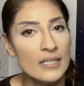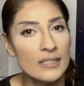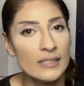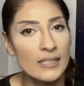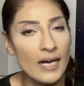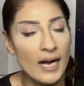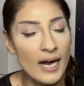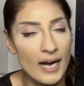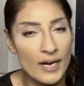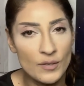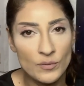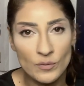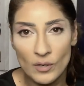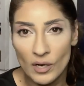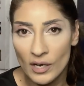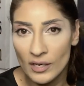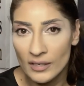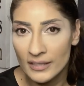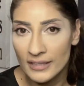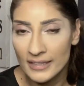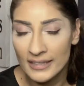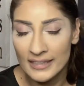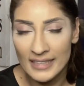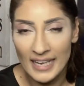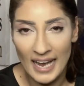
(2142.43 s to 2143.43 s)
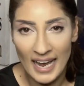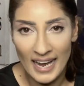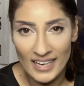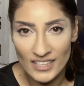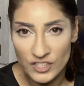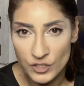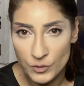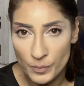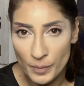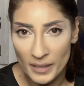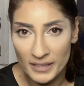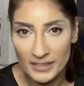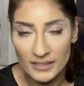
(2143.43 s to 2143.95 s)
Chiron and
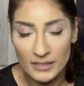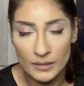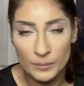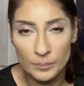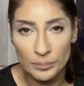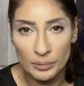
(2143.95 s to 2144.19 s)
aspect to